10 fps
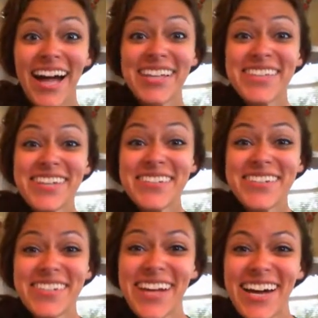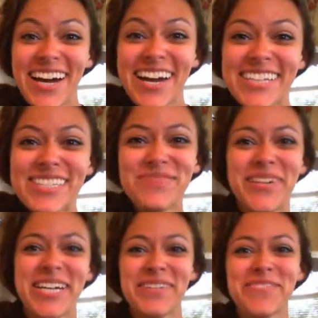Hello class,
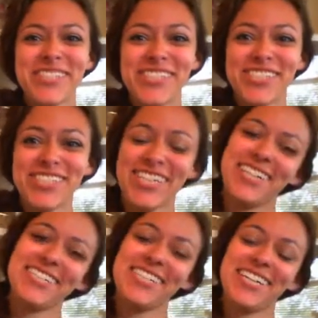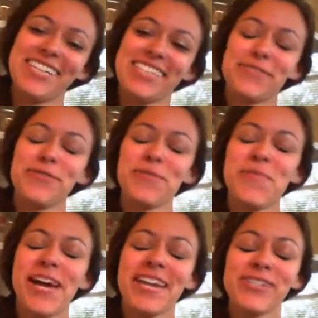my name is Janine Diaz, and for
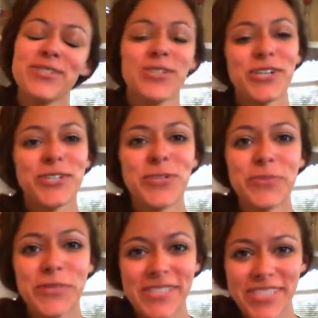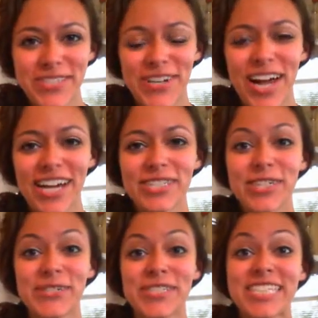my instructional procedure I
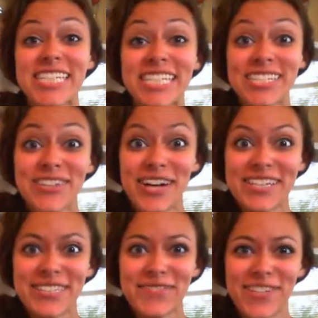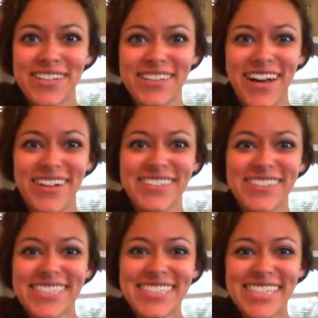chose interactive read
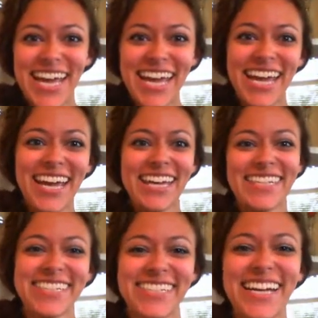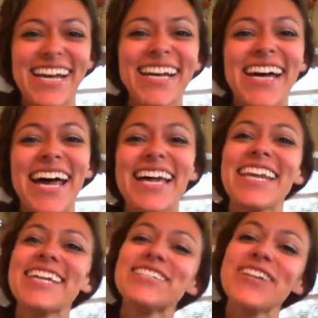alouds. Yay!
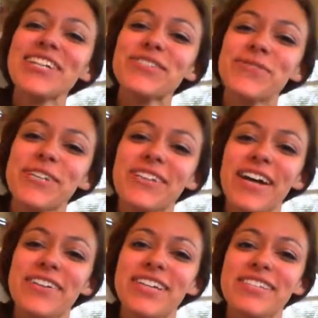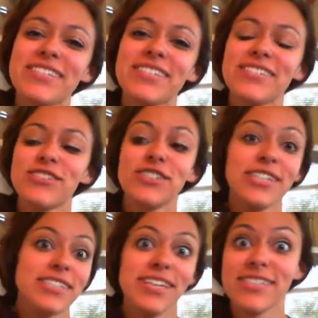An interactive read aloud is
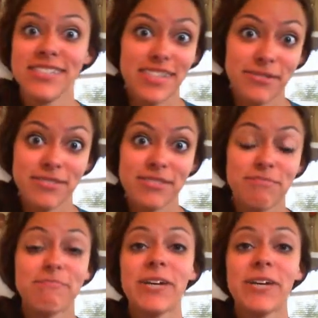just as it sounds,